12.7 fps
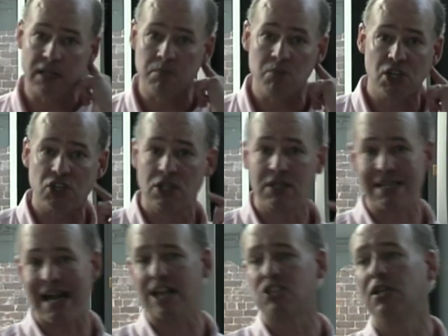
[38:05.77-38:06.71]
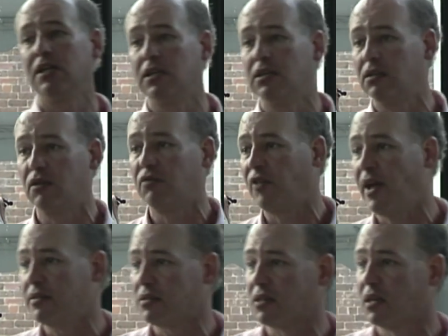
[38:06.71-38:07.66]
admission got you in the
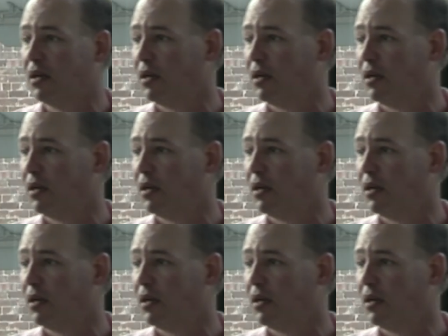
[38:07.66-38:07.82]
fence.